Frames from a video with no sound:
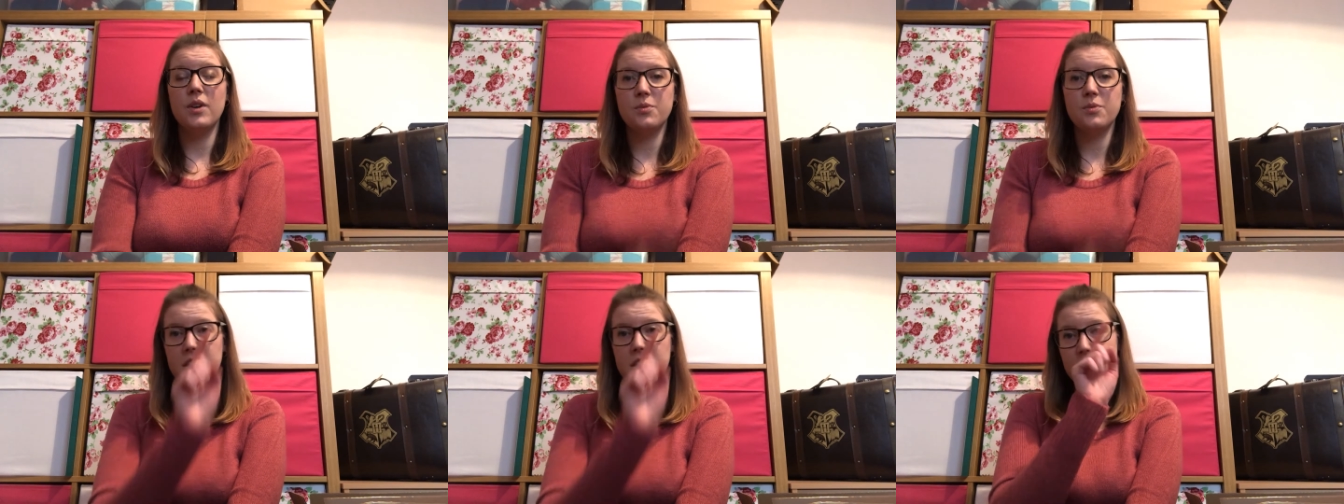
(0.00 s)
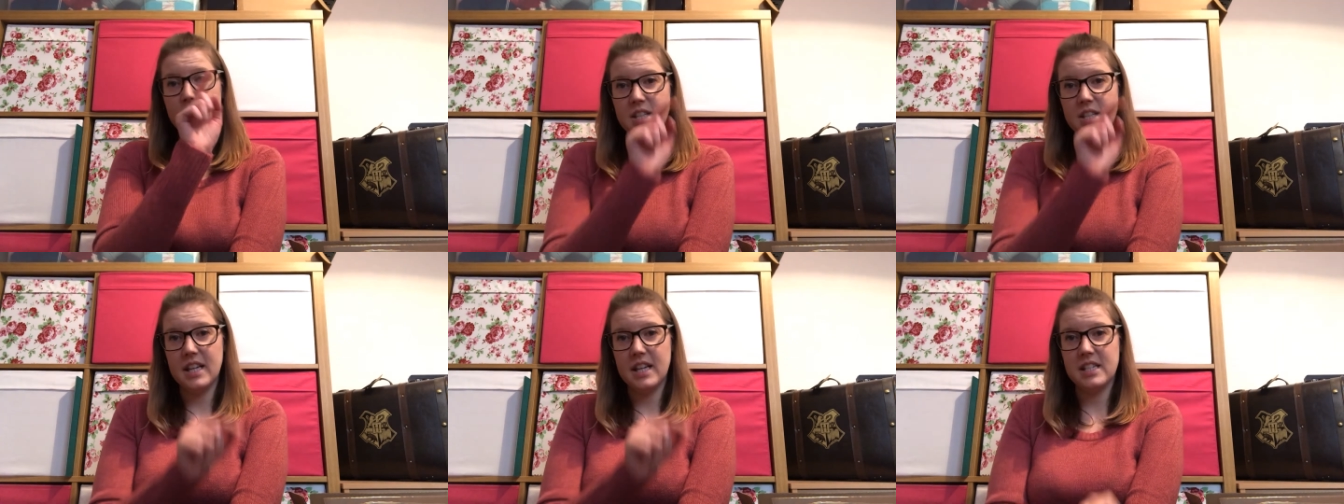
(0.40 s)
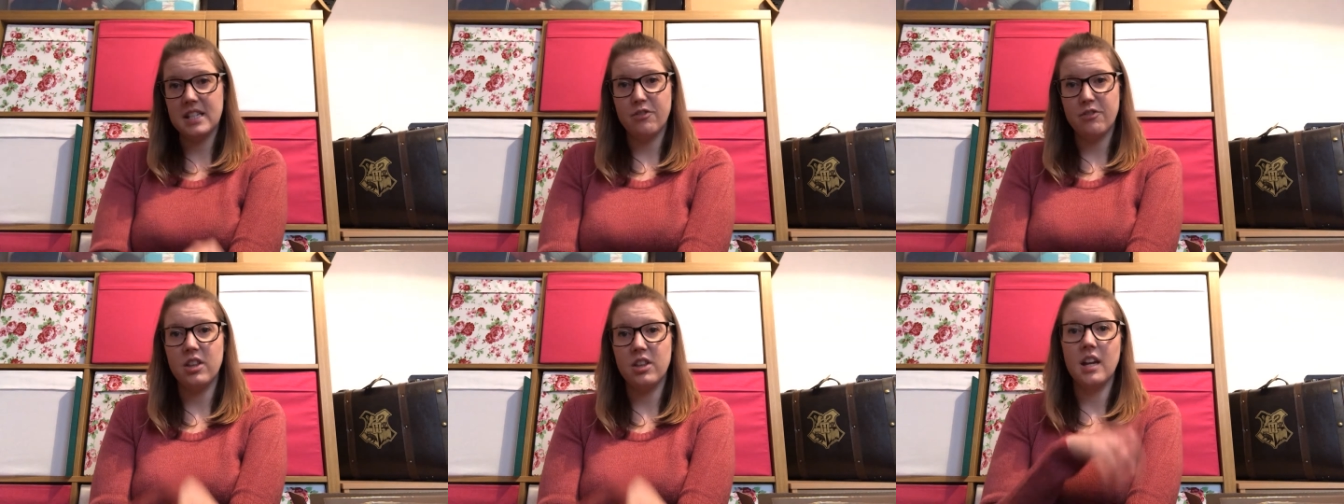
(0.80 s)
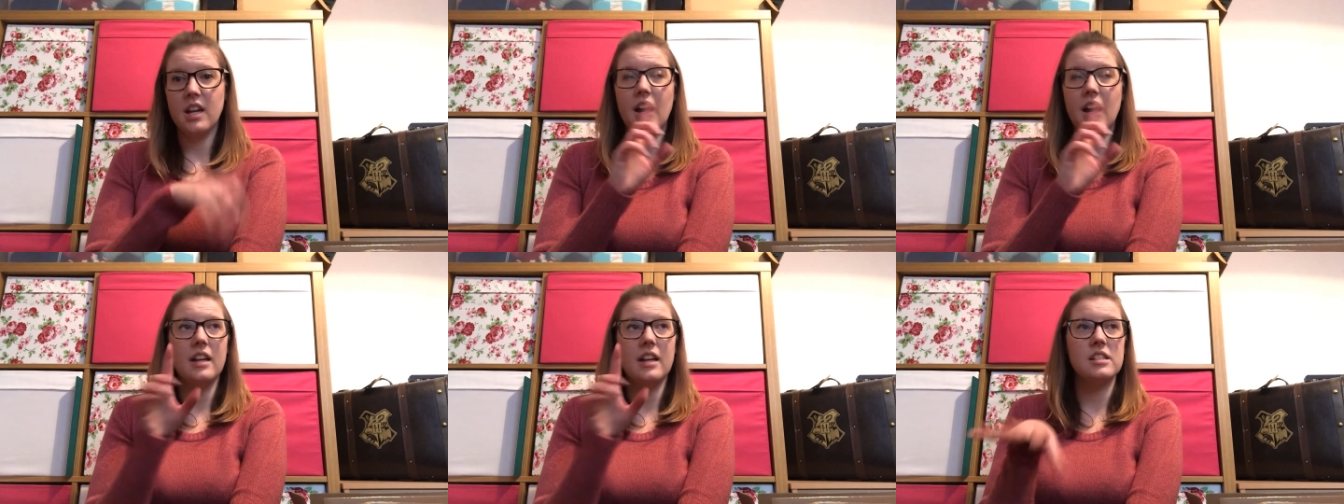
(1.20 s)
is when you selected
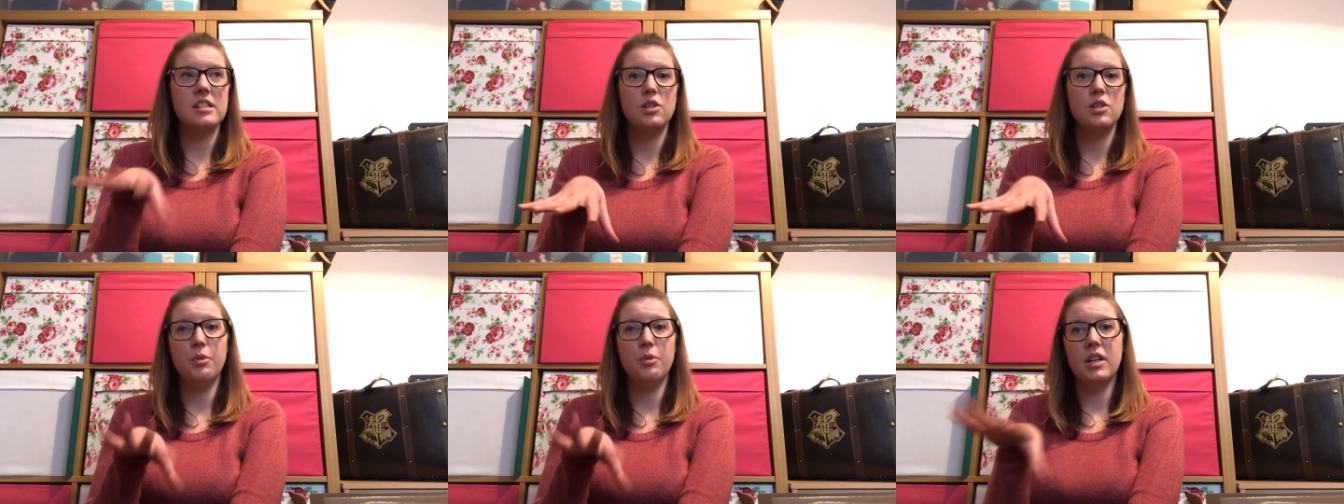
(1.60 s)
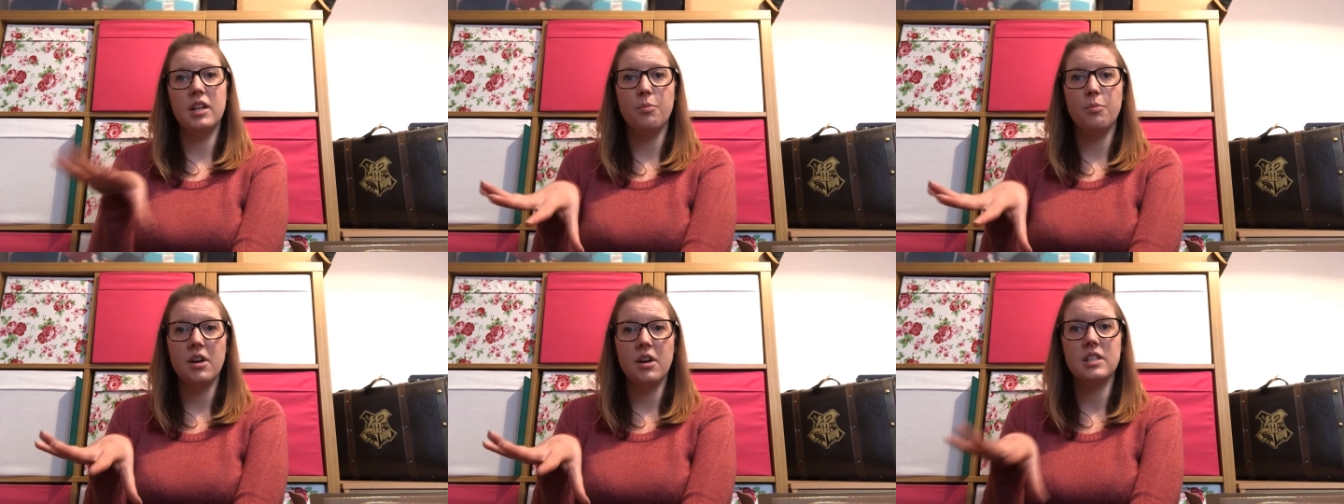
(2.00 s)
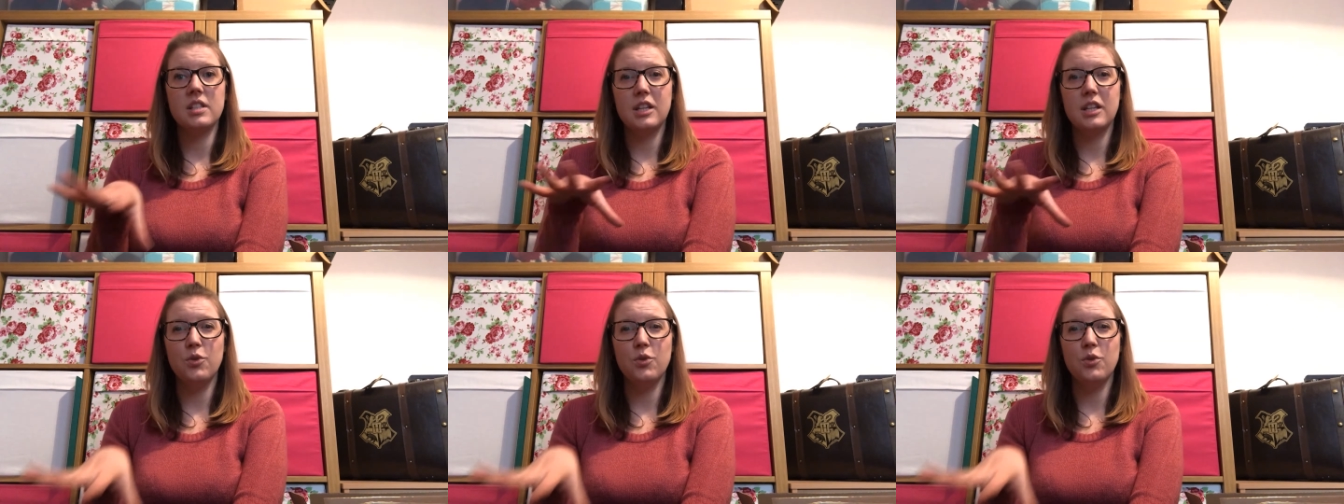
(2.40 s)
everything and you put in your basket,